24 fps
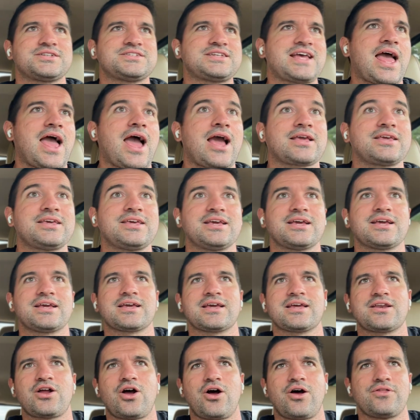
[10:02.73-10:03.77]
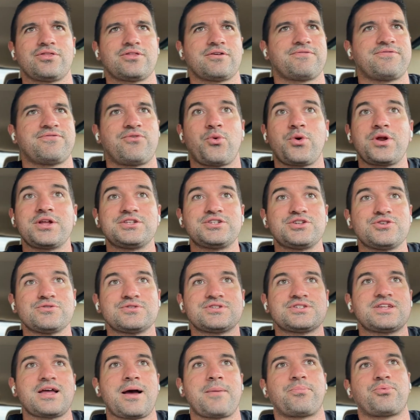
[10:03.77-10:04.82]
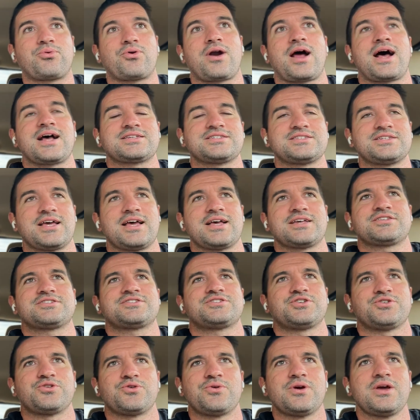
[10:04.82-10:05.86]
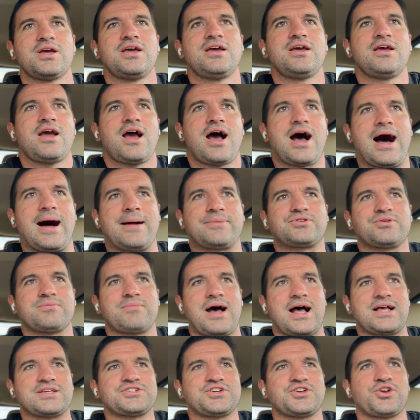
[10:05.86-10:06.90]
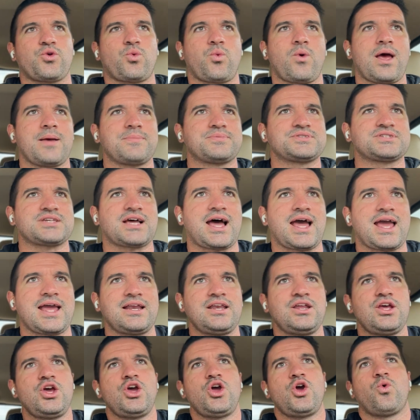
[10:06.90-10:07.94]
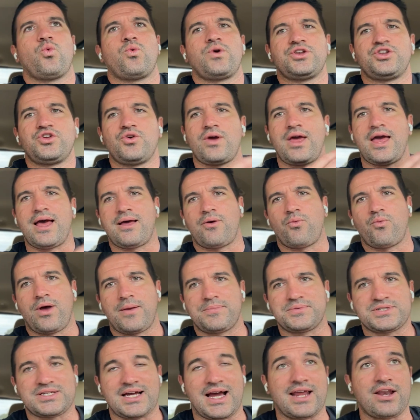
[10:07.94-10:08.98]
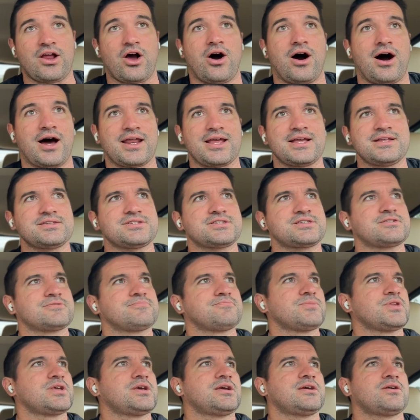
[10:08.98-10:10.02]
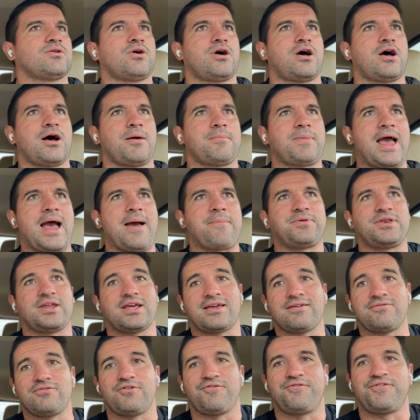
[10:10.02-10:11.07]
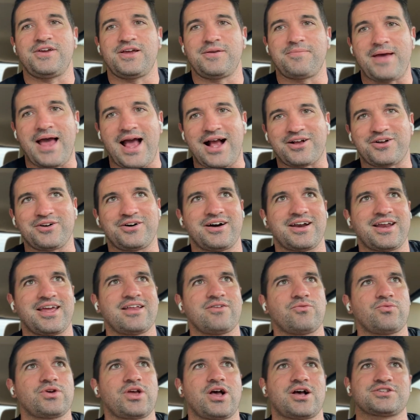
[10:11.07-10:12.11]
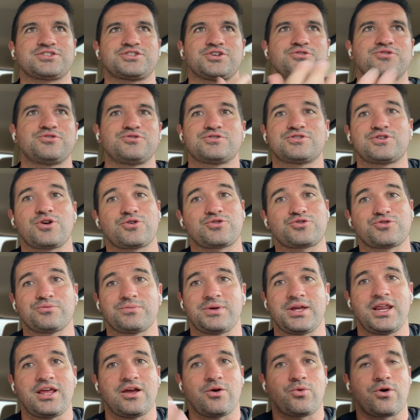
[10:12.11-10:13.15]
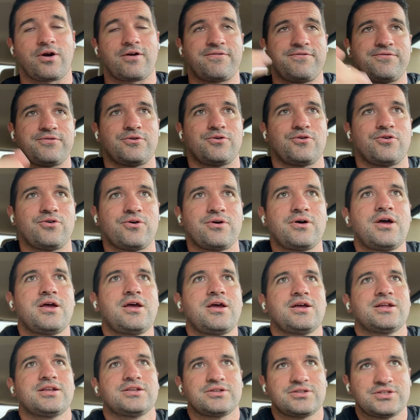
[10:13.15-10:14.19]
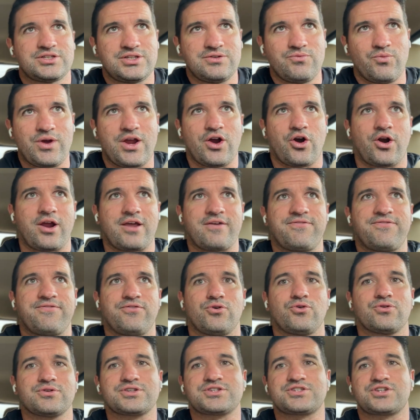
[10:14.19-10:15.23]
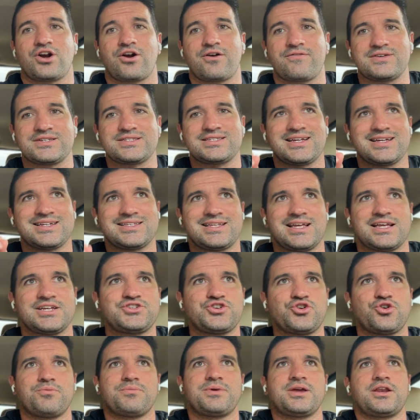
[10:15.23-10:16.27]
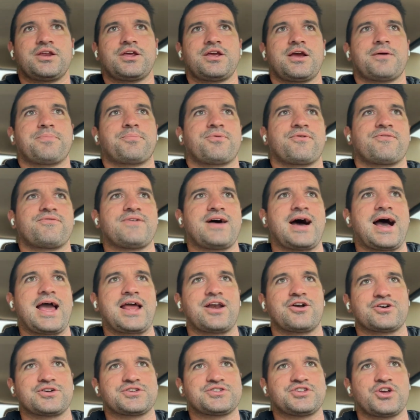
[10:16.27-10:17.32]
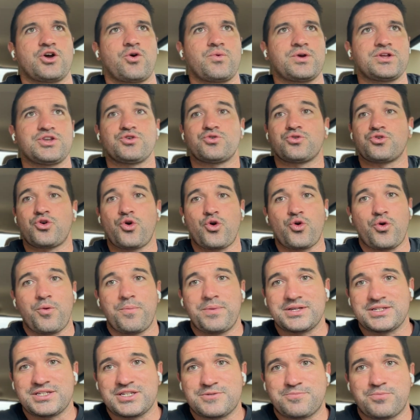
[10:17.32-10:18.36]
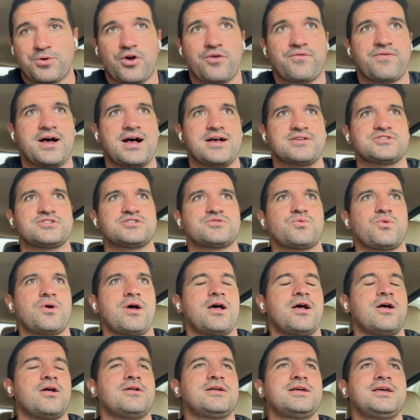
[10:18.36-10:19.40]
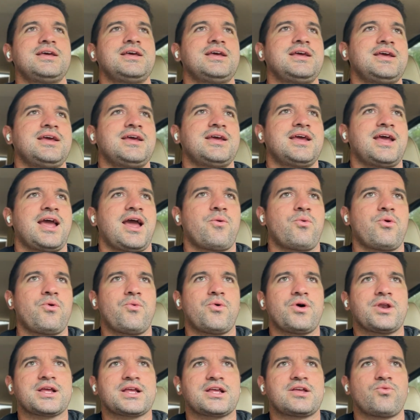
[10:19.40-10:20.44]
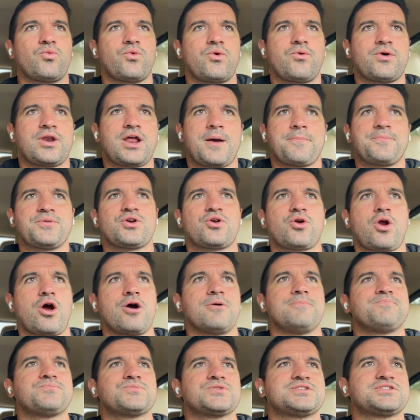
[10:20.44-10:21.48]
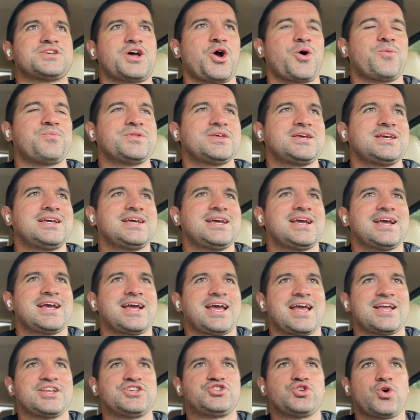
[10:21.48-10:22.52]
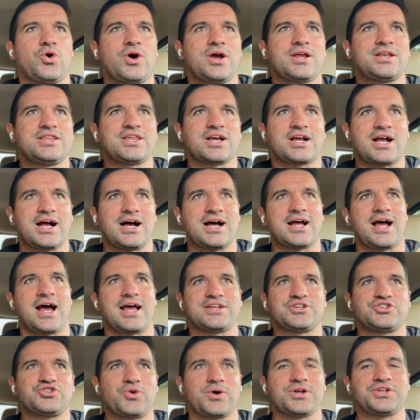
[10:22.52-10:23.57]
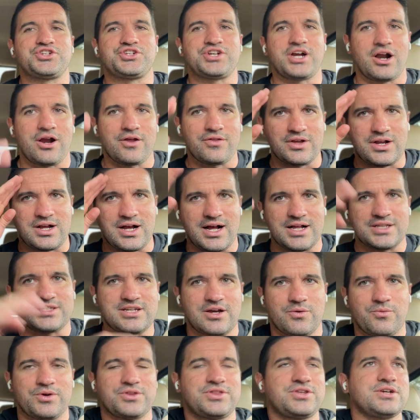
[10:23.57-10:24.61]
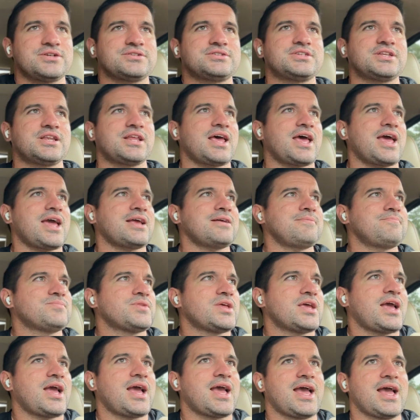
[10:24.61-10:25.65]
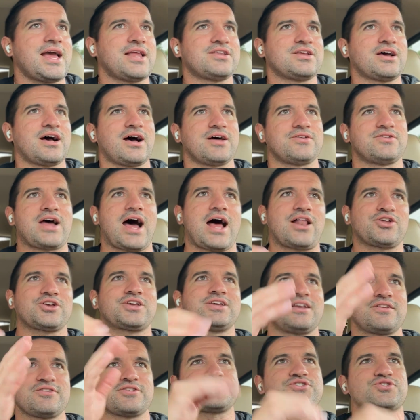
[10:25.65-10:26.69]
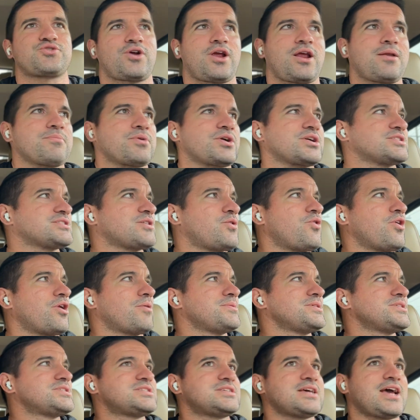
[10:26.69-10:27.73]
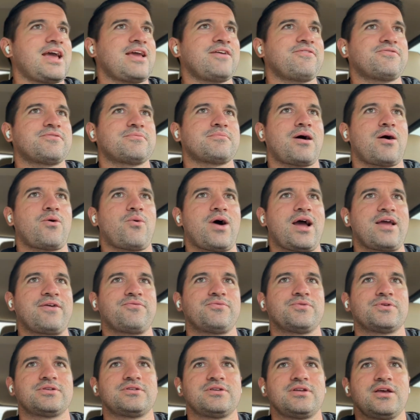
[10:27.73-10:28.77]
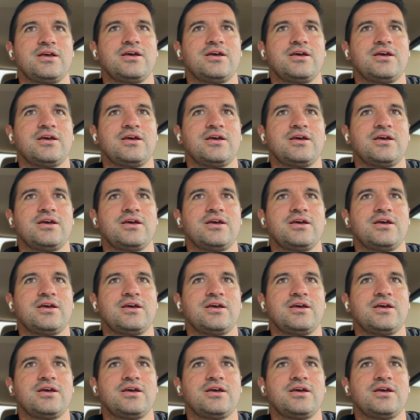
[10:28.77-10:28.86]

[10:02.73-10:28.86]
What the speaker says: tagging and the 42-step process to optimizing your website. We do website audits. I'm happy to give you feedback on it. We also do social media. We are a full service digital media provider. So we do Google business profiles as well, and we want to help you grow. So I enjoyed sharing the content with you today, and not looking at the screen because I want to be safe, and my wife would